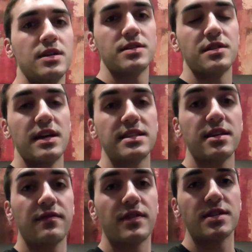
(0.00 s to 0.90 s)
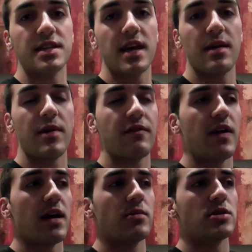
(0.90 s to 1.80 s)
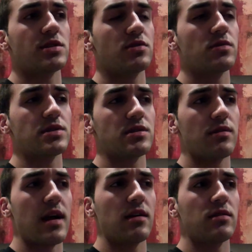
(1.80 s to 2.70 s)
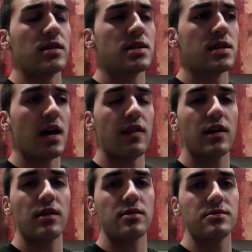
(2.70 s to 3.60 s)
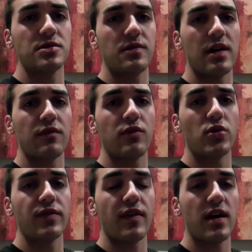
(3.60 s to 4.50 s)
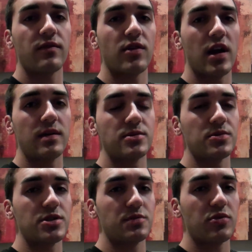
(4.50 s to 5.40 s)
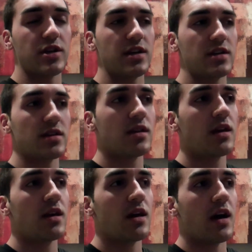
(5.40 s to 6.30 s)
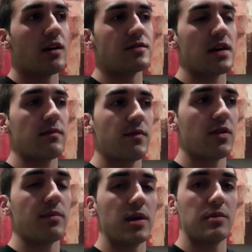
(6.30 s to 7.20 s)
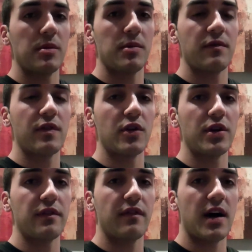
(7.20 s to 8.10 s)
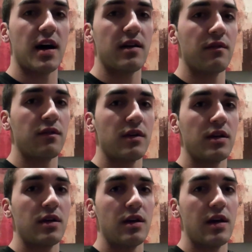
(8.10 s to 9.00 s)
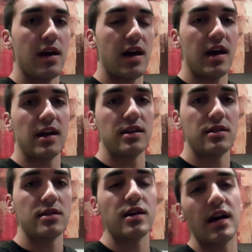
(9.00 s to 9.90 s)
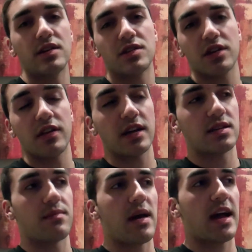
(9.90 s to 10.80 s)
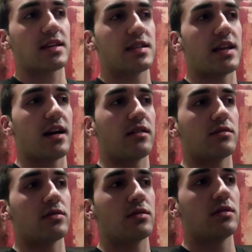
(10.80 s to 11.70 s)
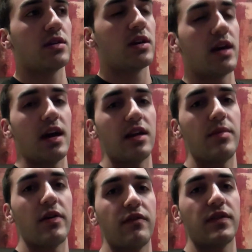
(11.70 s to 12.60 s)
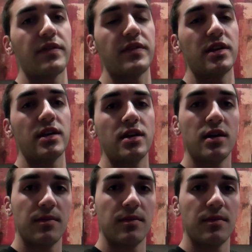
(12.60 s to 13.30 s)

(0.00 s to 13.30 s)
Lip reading: So that's it for today. My fiber too was around, I think it was around 45 grams, which is pretty good. I always aim for a minimum of 35, and I usually like to max it out at about 50.